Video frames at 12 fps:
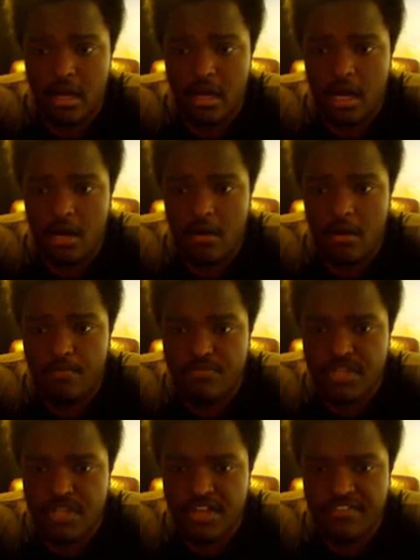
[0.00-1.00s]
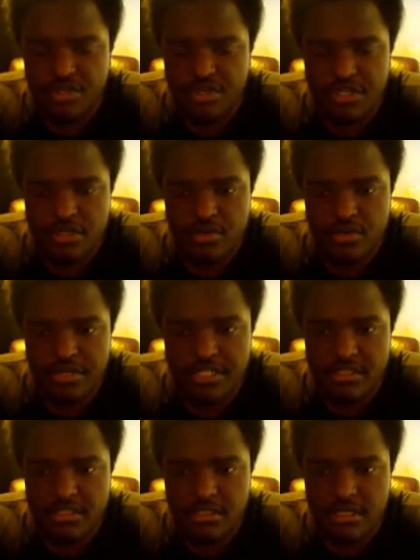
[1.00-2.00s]
um adventure
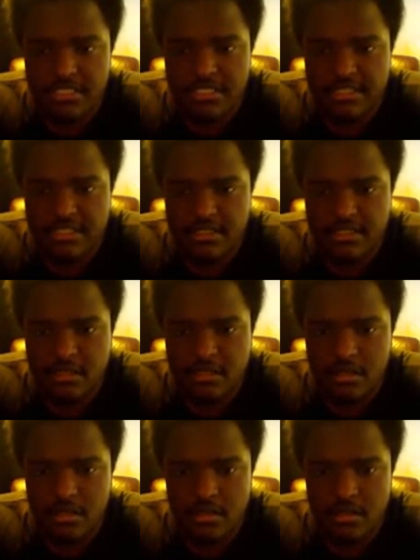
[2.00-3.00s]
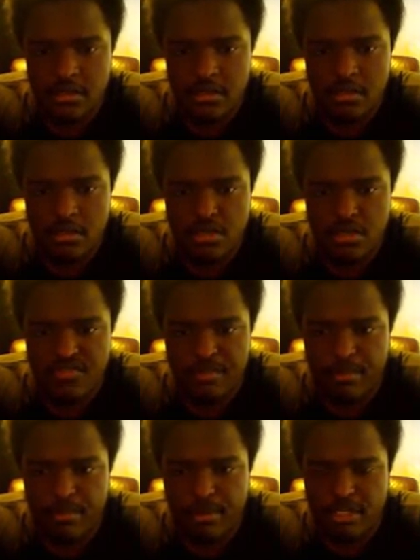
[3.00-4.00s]
increase incense, about
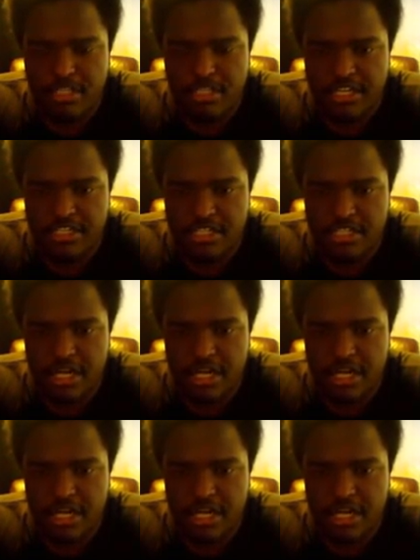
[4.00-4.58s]
Pokemon that yeah,